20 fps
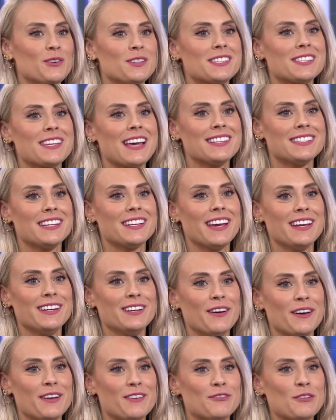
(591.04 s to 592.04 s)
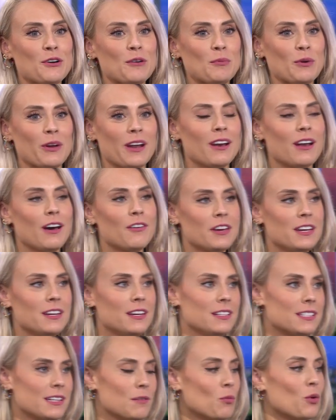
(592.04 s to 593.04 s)
Saturday Night Football, and I love
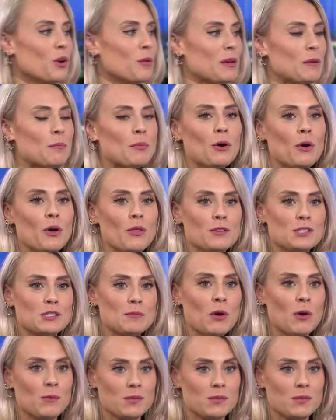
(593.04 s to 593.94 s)
he didn't want to be put on the spot.